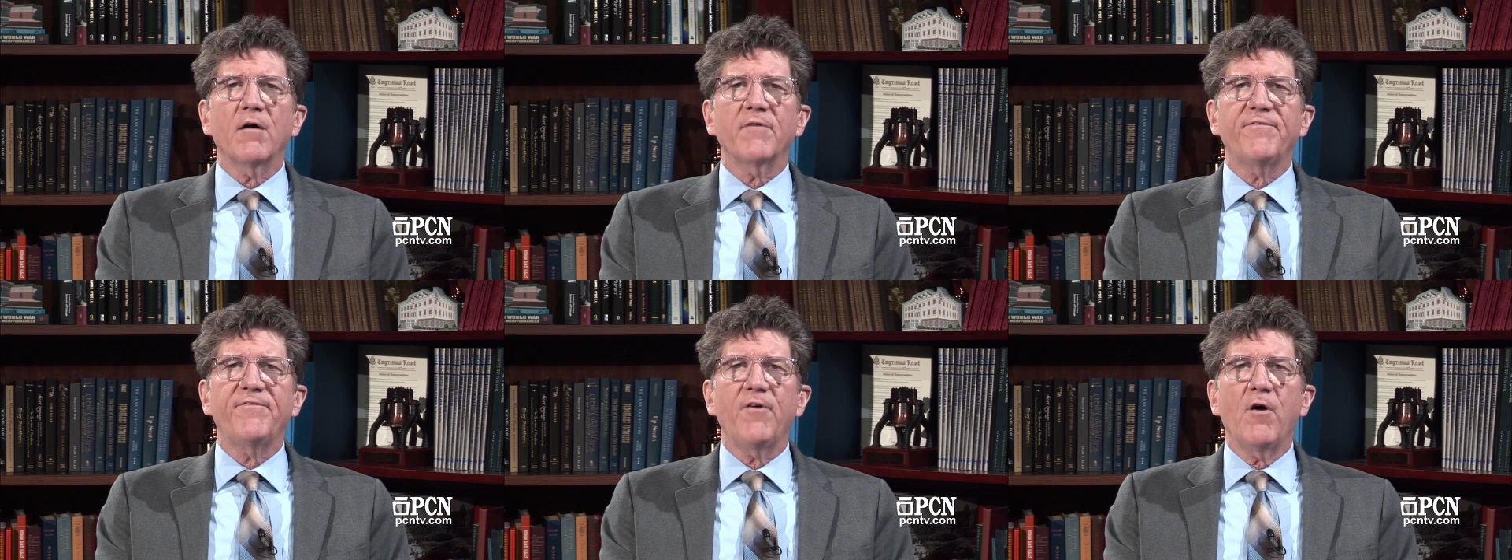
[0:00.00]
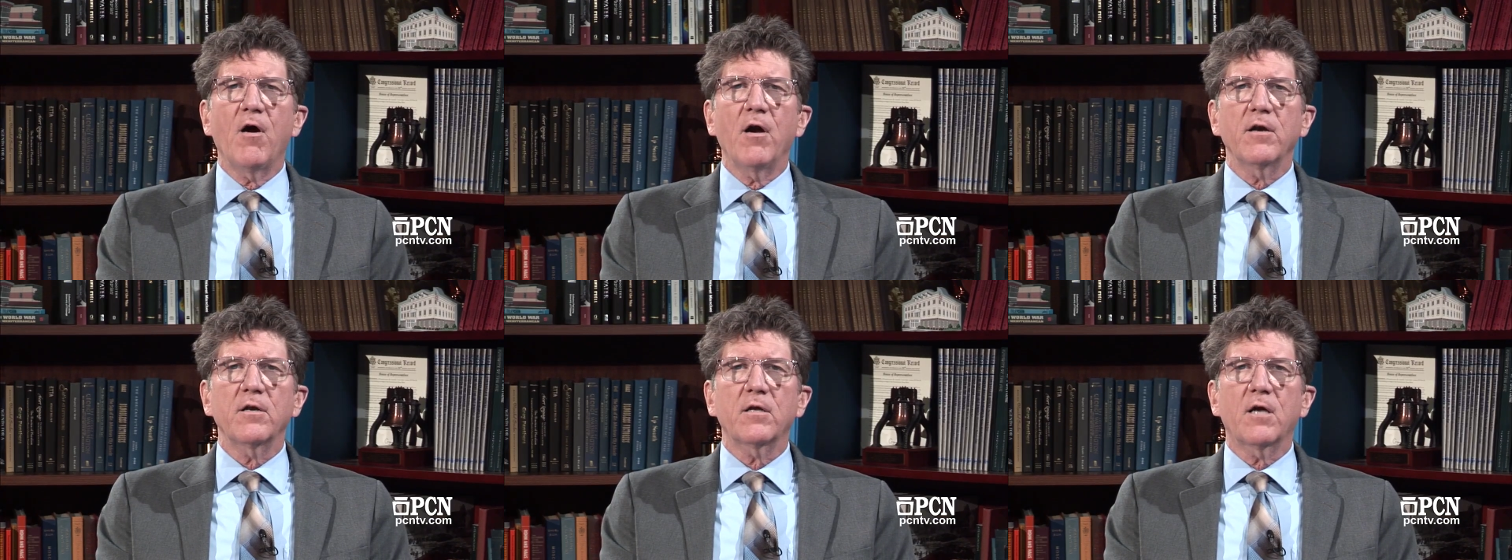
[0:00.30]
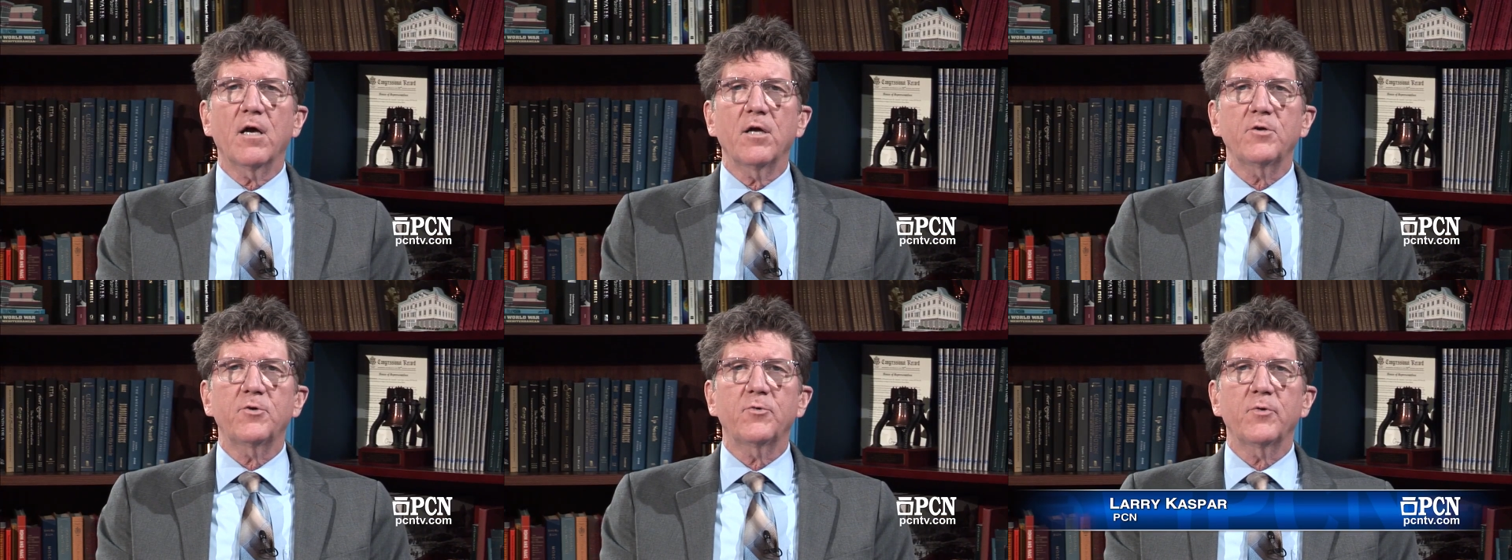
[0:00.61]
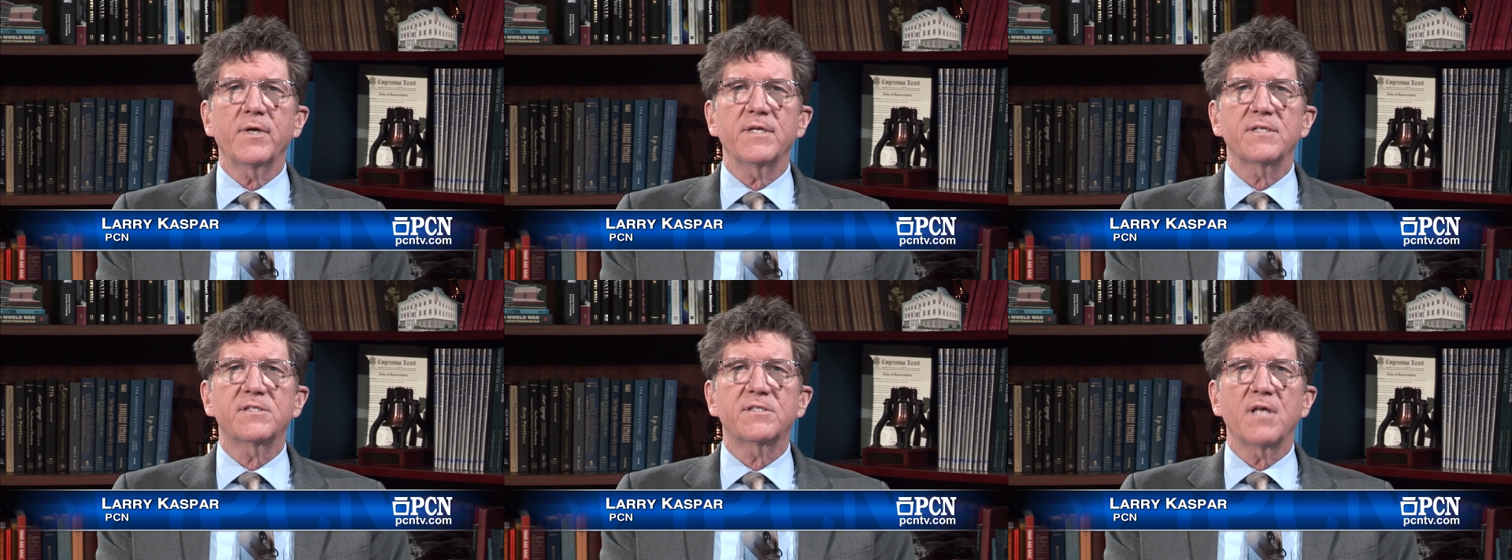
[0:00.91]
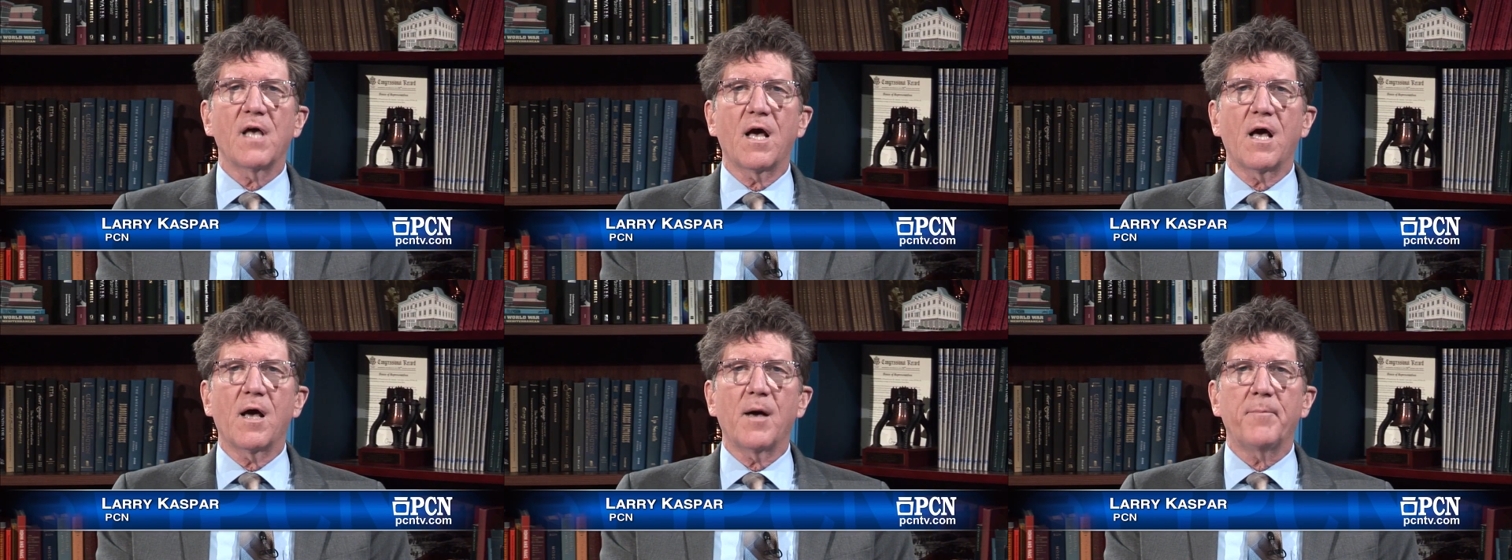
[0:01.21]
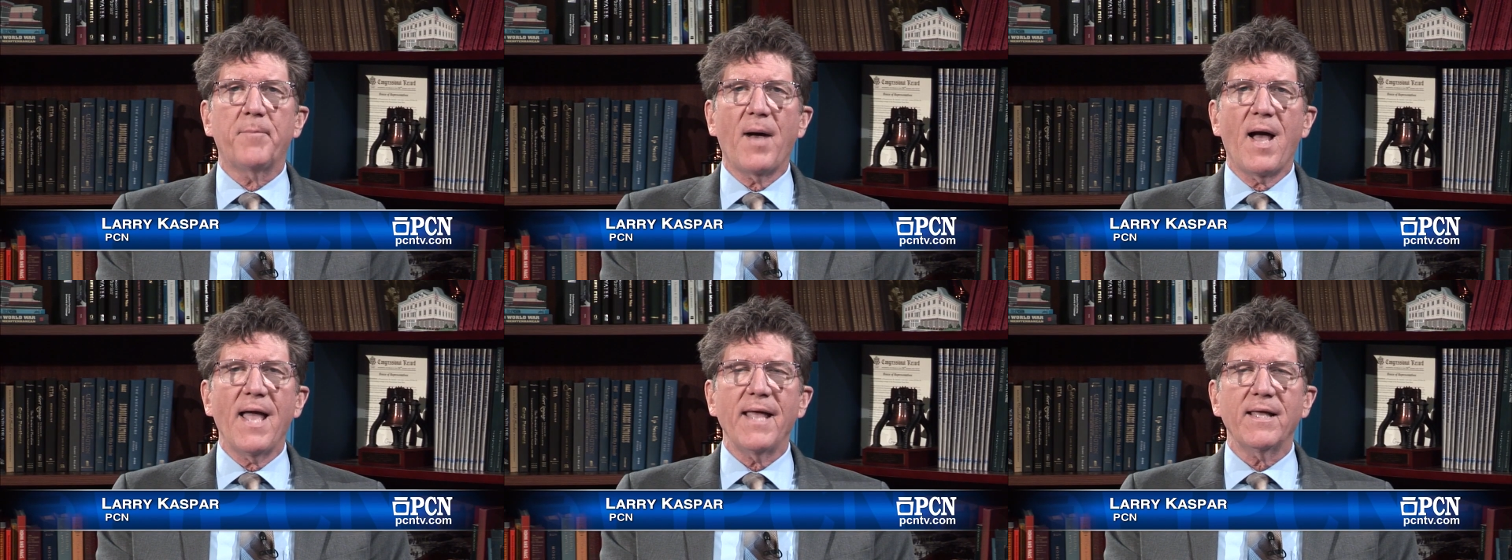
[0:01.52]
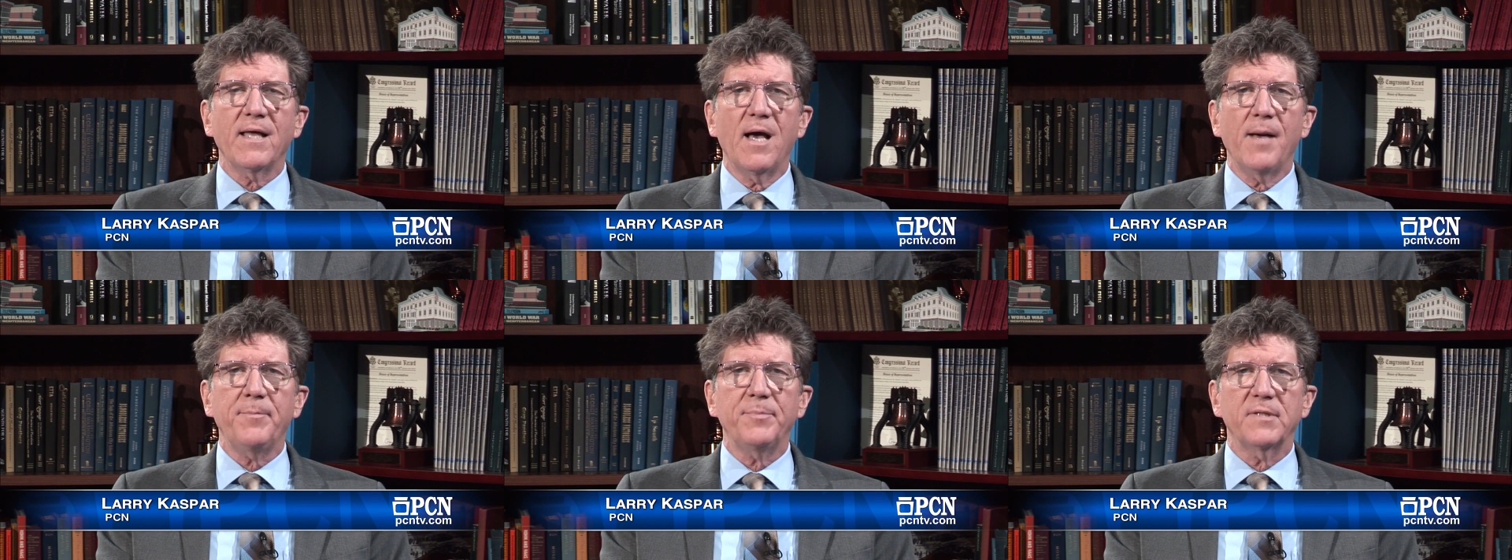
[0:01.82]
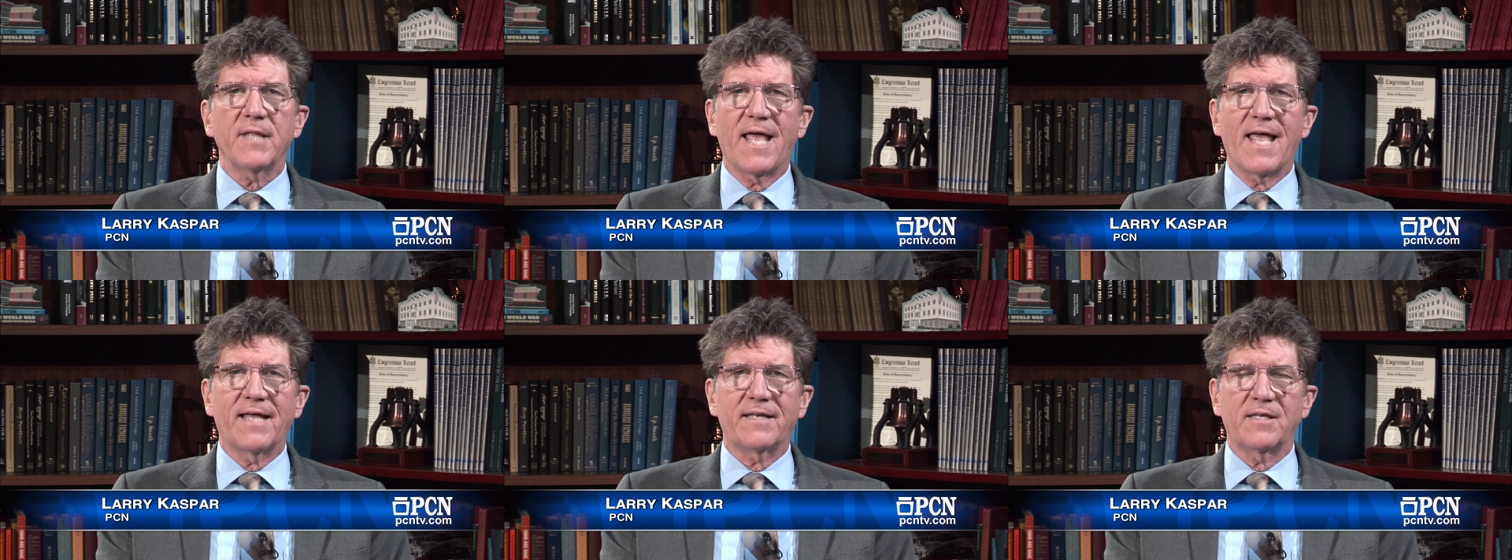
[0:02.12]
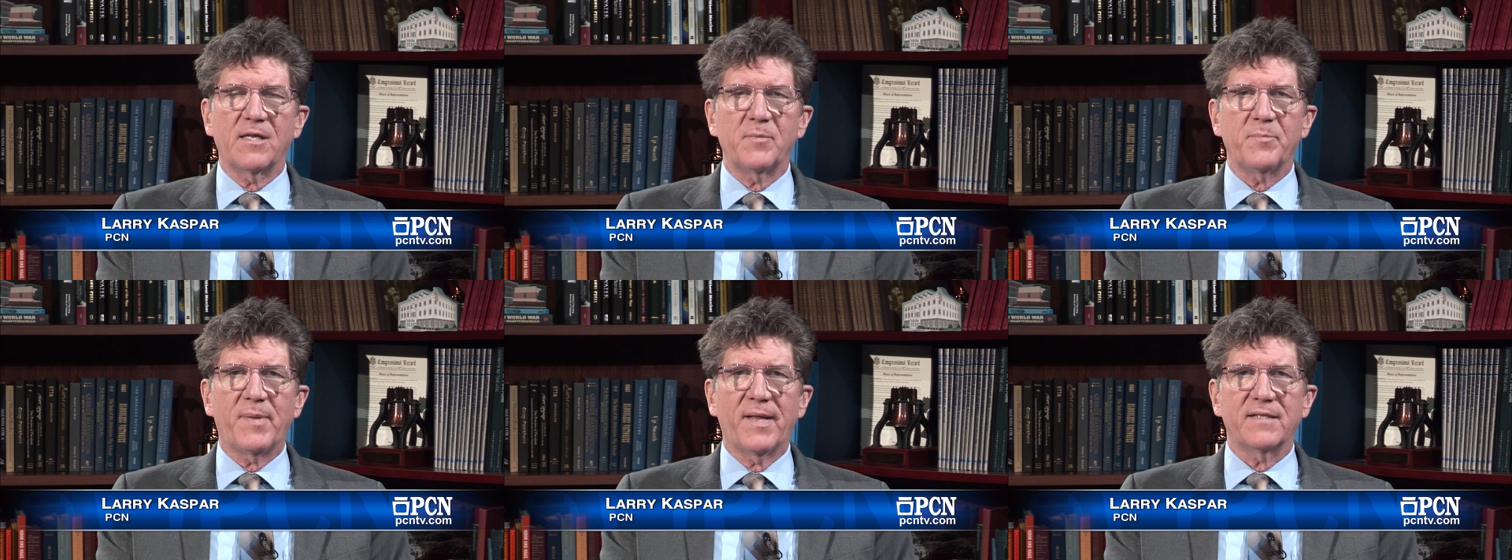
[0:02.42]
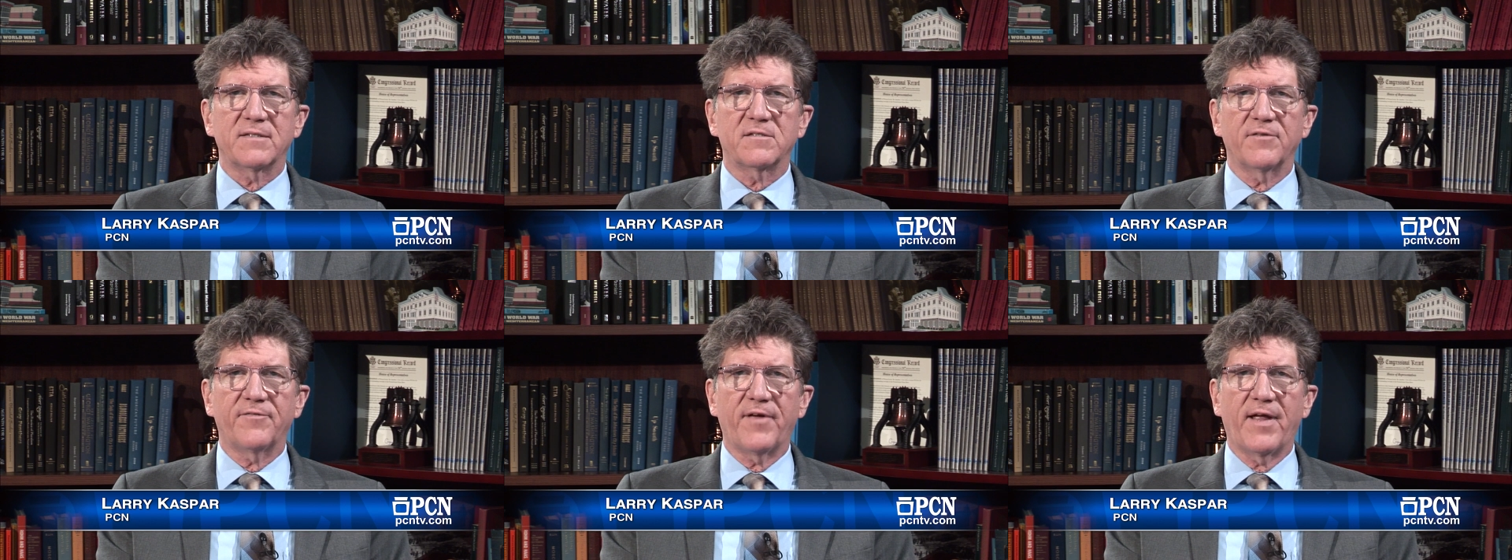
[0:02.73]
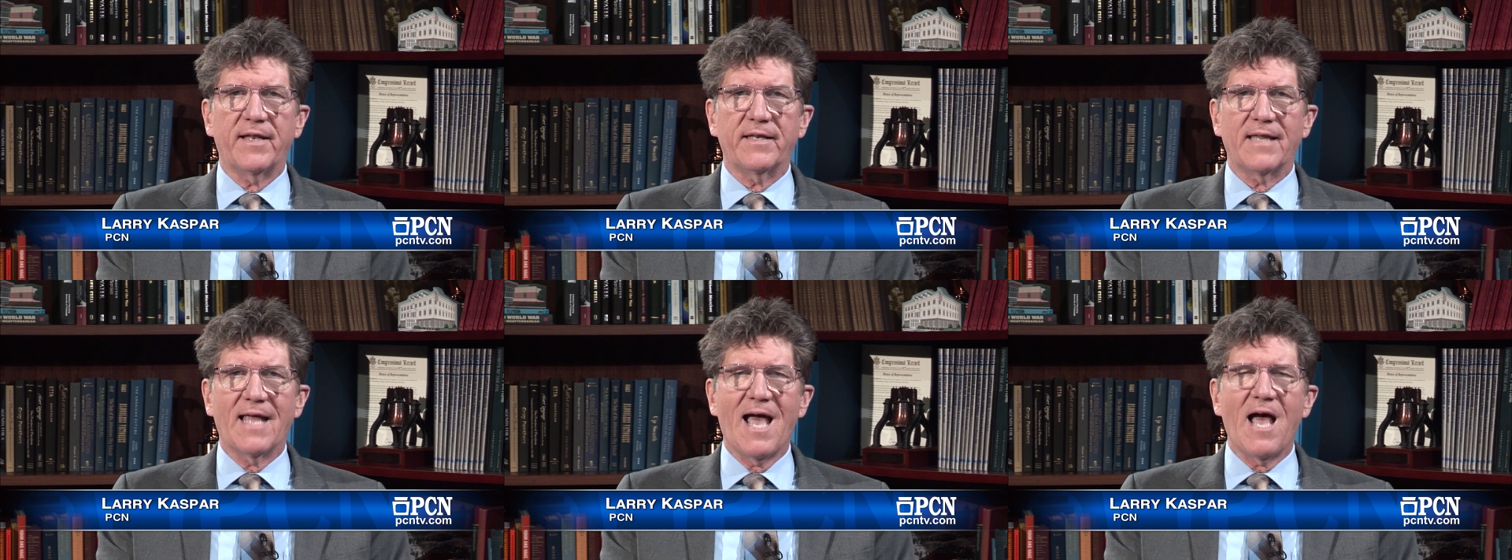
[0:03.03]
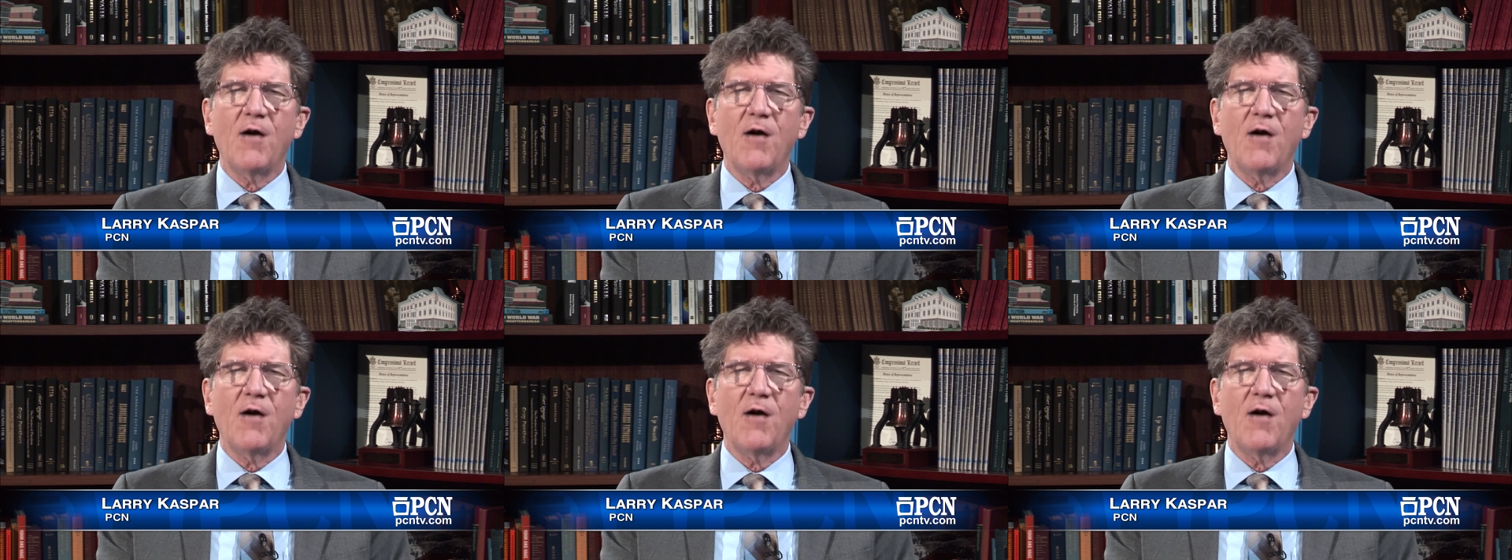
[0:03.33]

foreign countries buying up land in Pennsylvania?